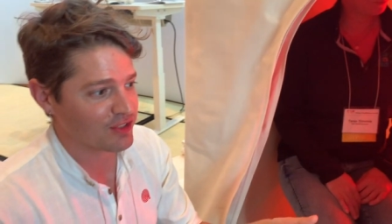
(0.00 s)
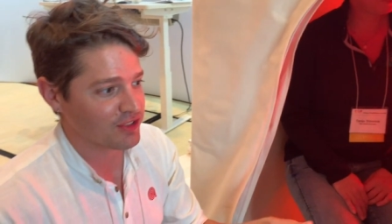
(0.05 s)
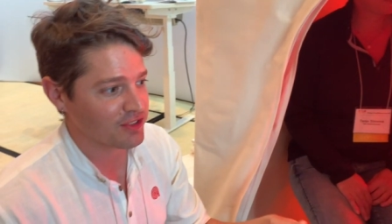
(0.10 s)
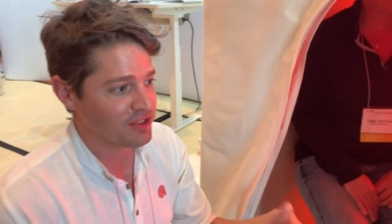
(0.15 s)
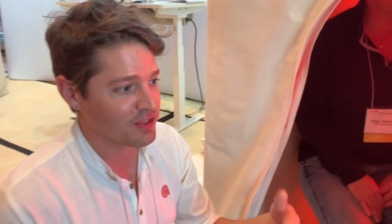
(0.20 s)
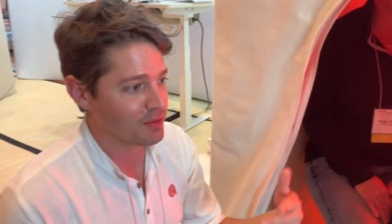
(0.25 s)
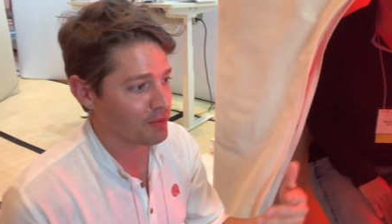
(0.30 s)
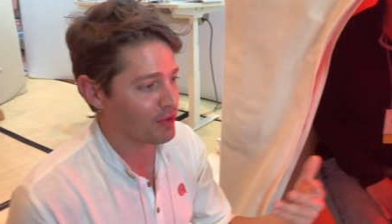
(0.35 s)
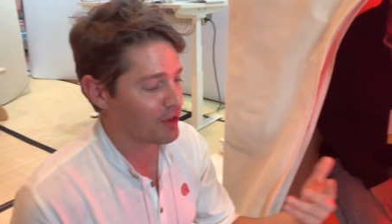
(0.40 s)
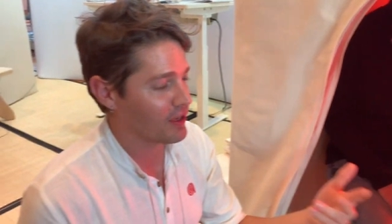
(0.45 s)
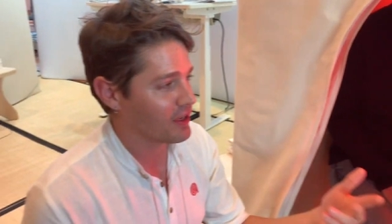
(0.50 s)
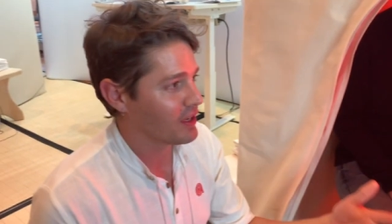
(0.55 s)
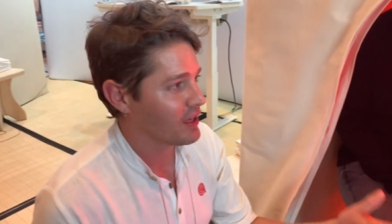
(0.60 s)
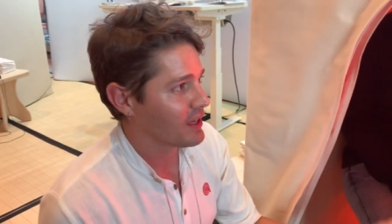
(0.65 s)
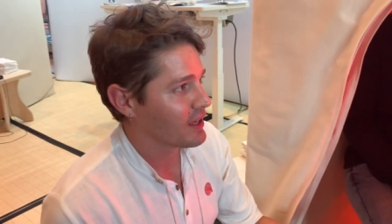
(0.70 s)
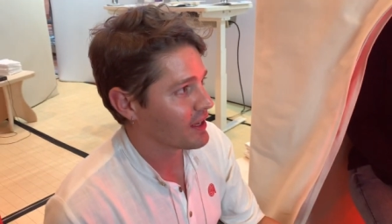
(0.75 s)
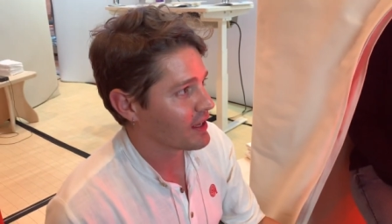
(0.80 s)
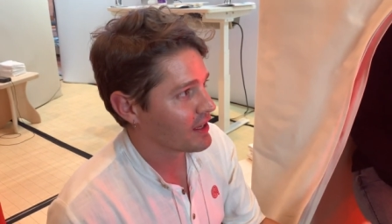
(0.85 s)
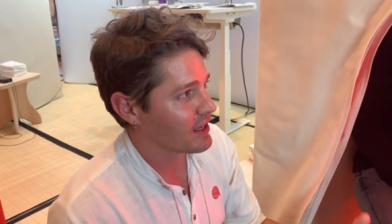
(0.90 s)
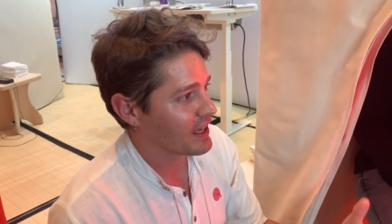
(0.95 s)
system, but
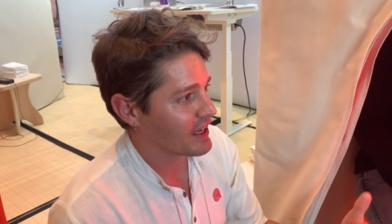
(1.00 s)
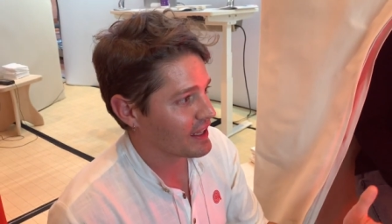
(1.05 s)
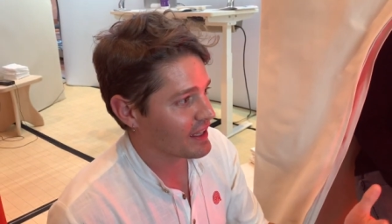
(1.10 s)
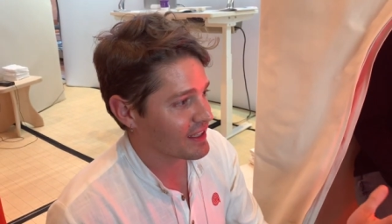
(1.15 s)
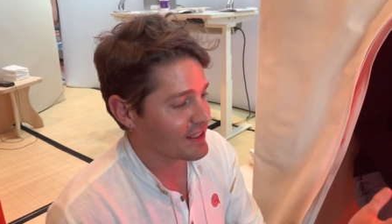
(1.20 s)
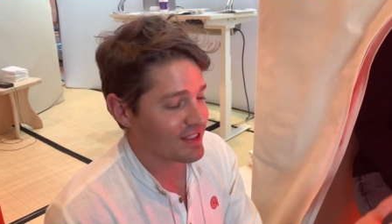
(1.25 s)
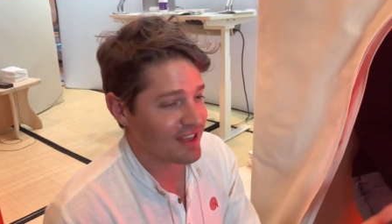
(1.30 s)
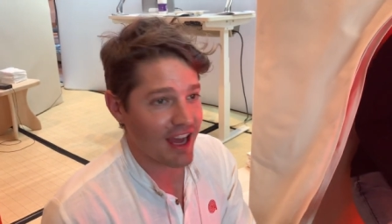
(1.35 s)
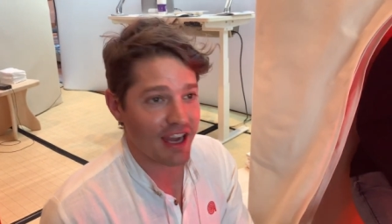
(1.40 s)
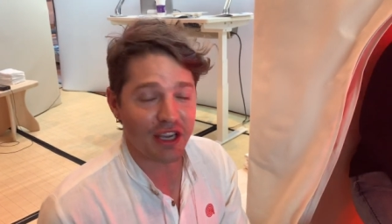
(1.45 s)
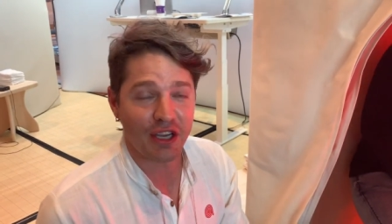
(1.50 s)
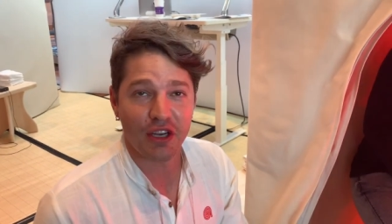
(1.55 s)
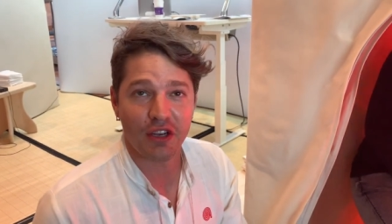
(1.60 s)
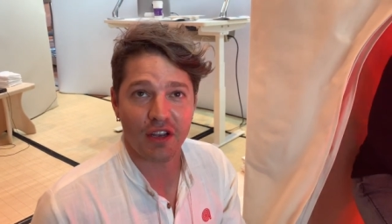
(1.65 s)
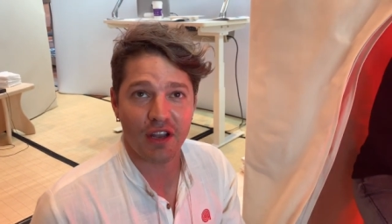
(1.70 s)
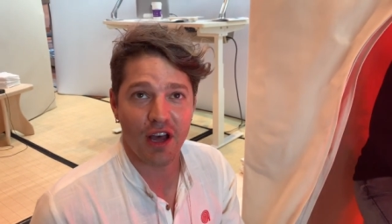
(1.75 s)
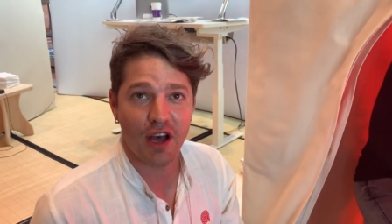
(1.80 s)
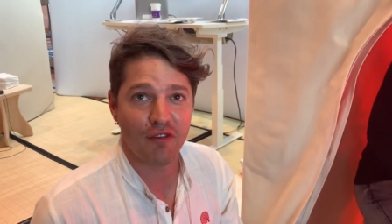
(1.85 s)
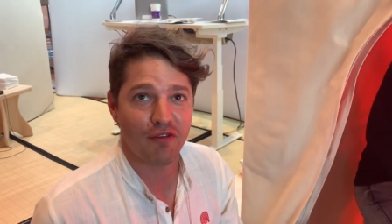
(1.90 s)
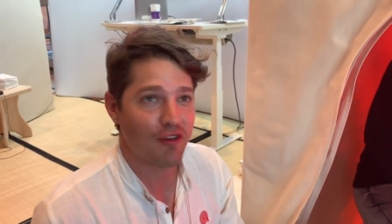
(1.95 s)
it's not good
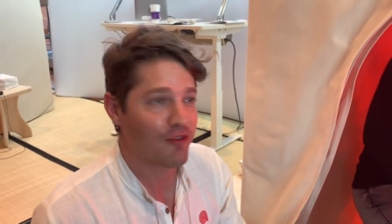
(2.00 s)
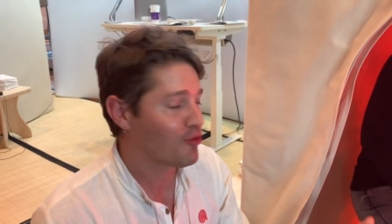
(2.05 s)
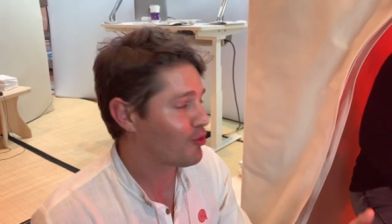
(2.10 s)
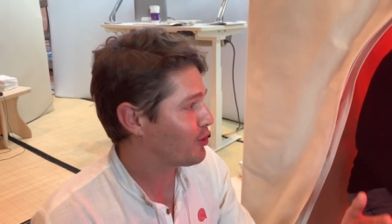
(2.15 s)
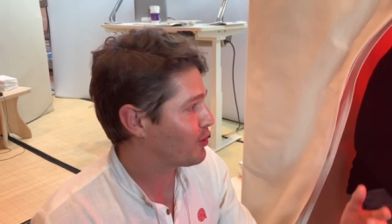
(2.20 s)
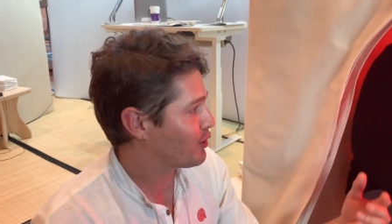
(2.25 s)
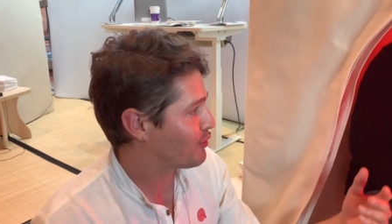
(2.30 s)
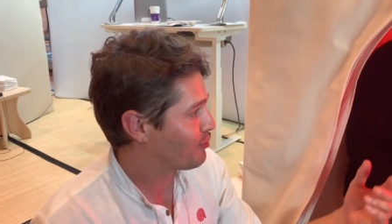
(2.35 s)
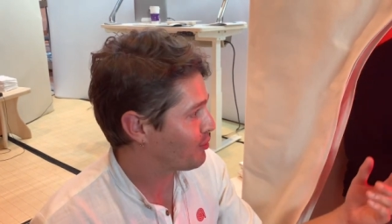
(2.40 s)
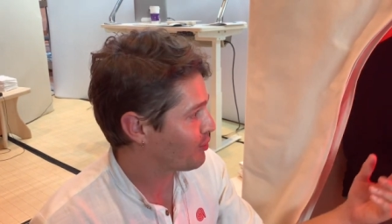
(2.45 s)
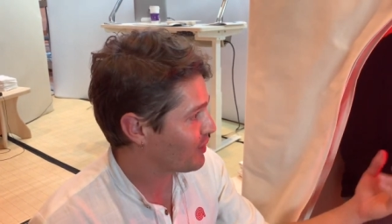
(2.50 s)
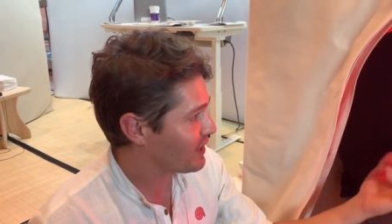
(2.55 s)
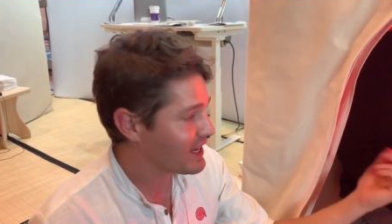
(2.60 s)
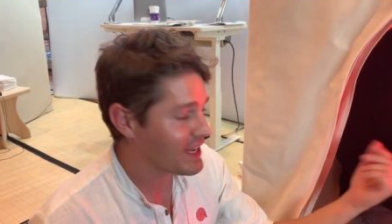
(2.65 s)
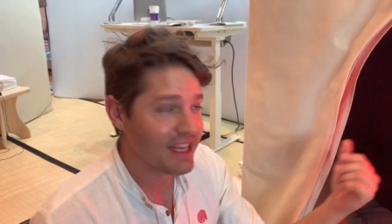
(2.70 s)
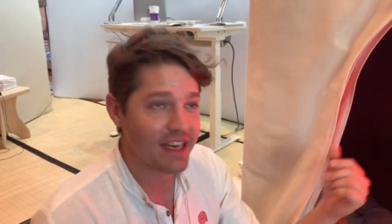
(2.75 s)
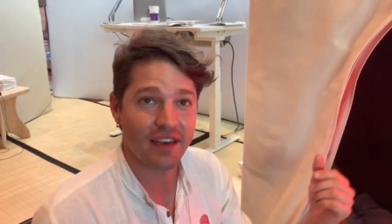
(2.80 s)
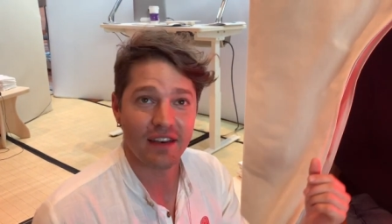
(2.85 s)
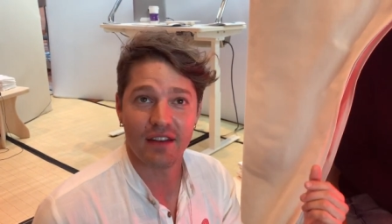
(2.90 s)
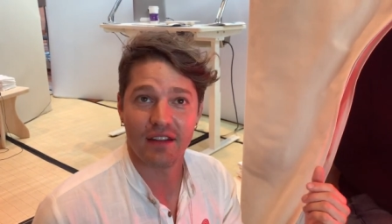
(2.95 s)
enough if we're
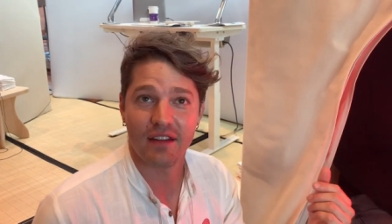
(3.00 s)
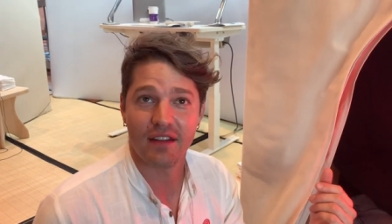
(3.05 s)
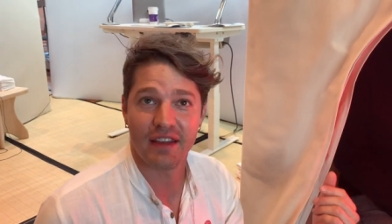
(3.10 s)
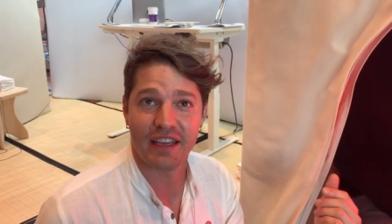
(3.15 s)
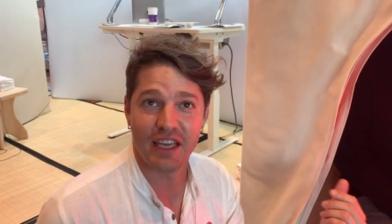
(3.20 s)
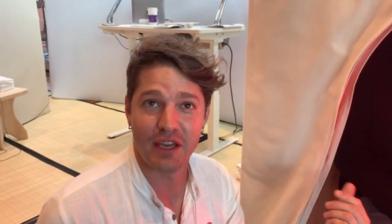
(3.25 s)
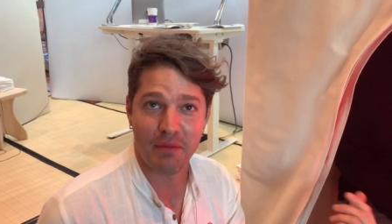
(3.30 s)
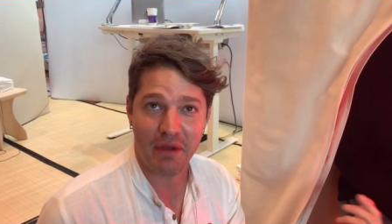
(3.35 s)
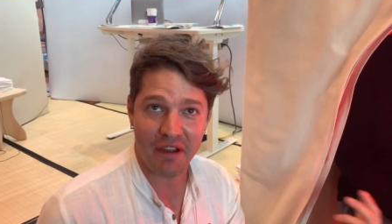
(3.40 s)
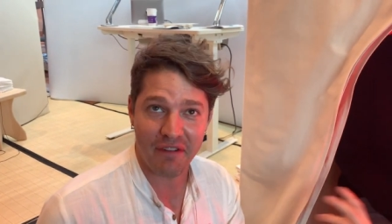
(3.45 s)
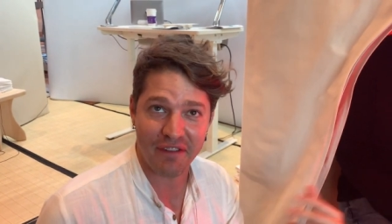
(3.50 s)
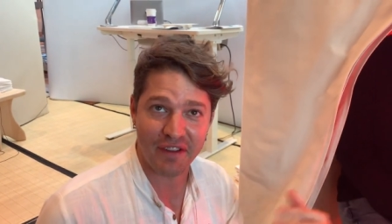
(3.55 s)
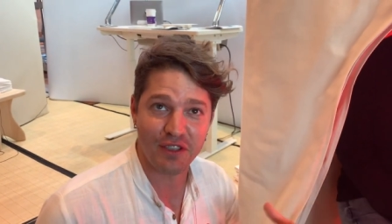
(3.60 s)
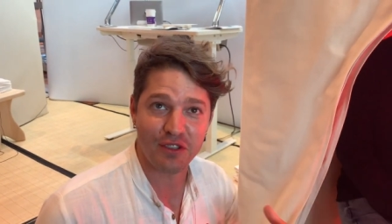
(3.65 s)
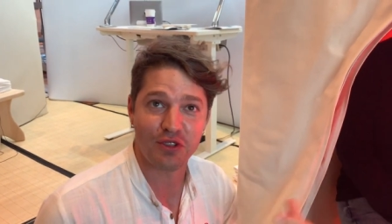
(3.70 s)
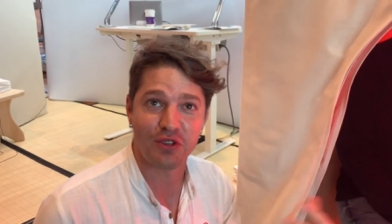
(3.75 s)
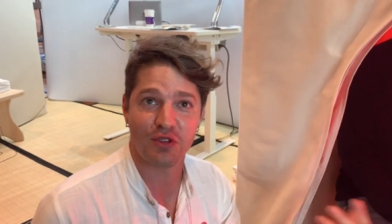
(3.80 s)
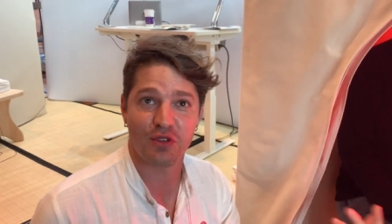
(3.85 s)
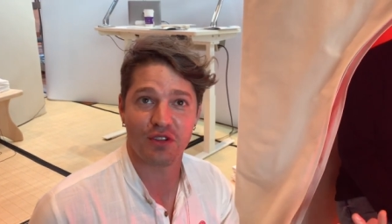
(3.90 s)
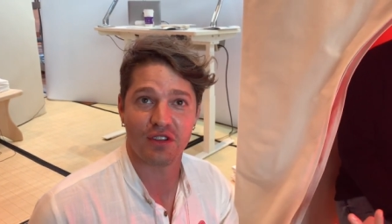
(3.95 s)
bringing EMF
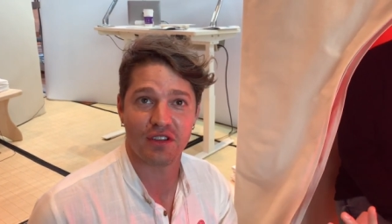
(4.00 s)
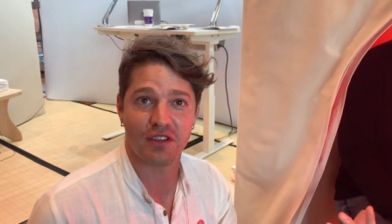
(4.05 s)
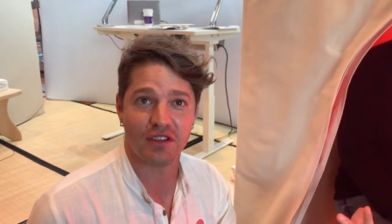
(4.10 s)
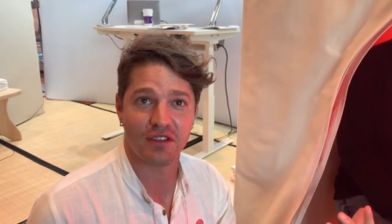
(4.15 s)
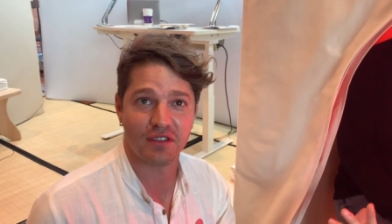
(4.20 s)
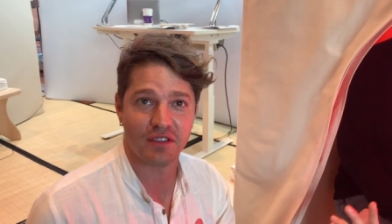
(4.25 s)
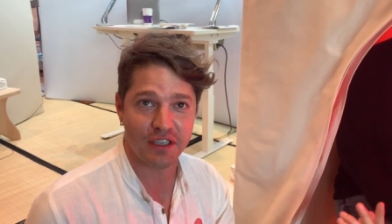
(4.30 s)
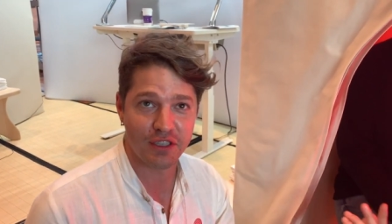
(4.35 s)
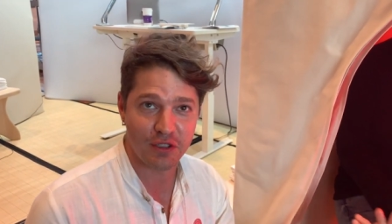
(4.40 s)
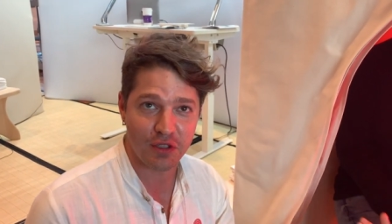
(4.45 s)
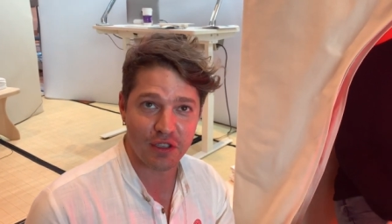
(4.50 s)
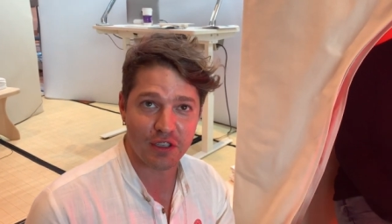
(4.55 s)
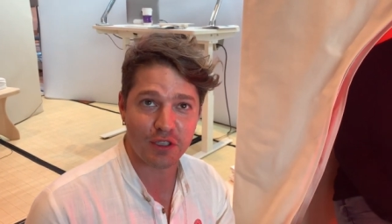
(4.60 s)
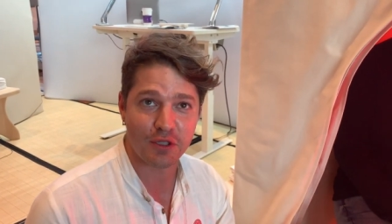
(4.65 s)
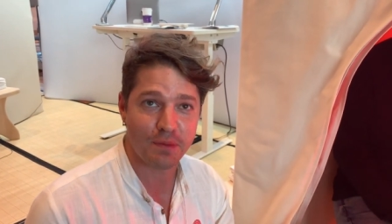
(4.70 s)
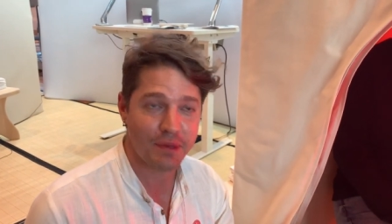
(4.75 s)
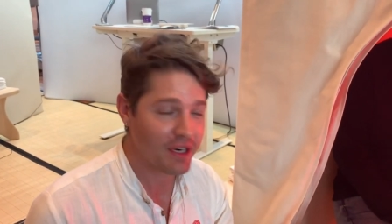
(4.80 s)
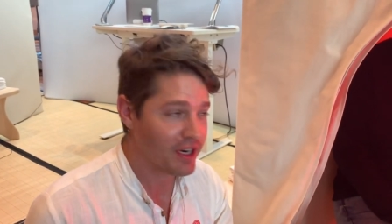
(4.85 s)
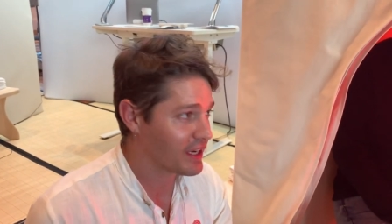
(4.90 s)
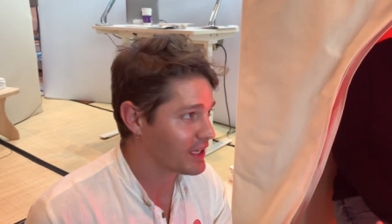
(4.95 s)
into the
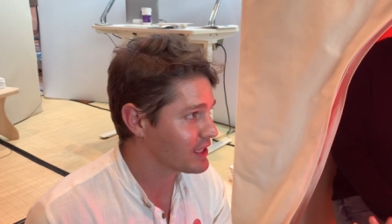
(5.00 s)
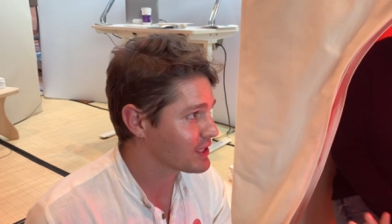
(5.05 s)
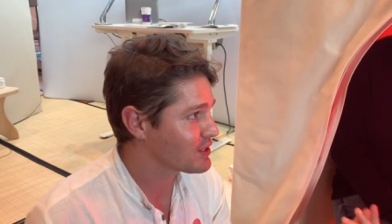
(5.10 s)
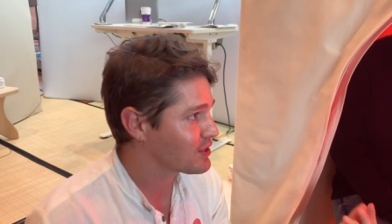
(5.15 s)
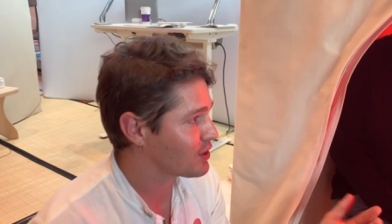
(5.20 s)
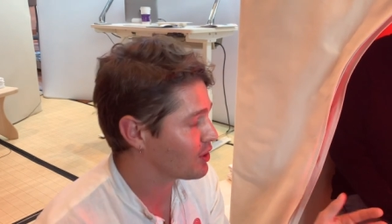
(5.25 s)
experience.